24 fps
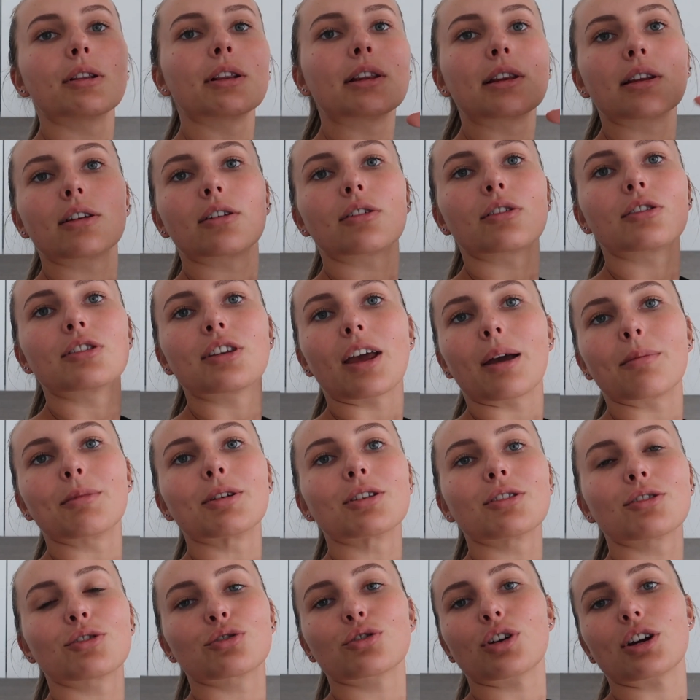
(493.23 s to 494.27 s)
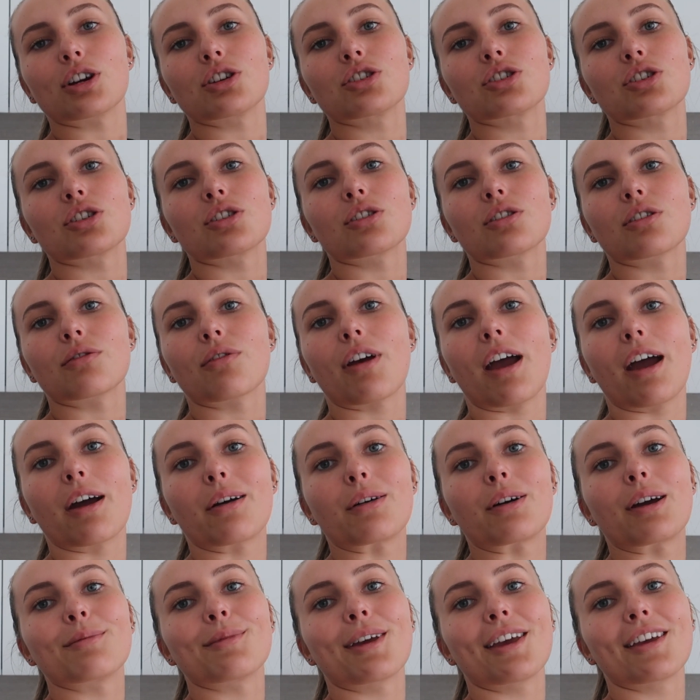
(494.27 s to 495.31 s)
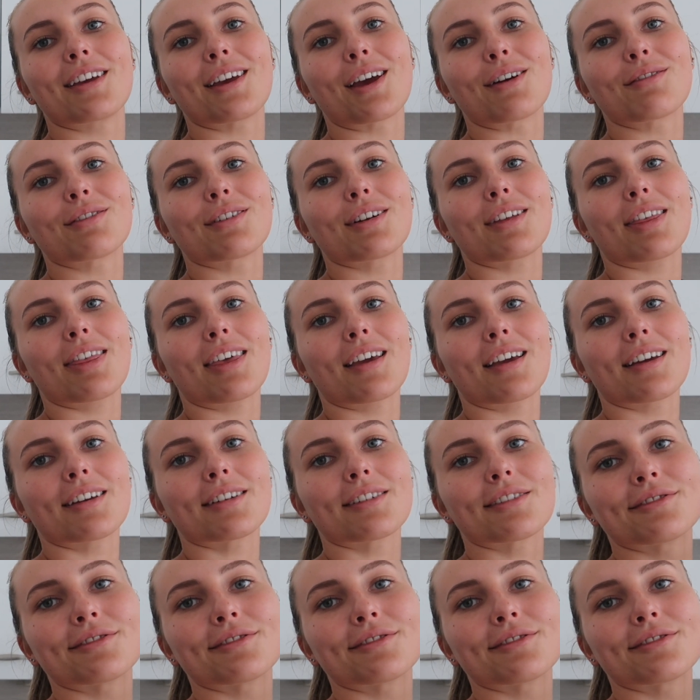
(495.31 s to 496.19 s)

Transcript: little demonstration of how I make everything.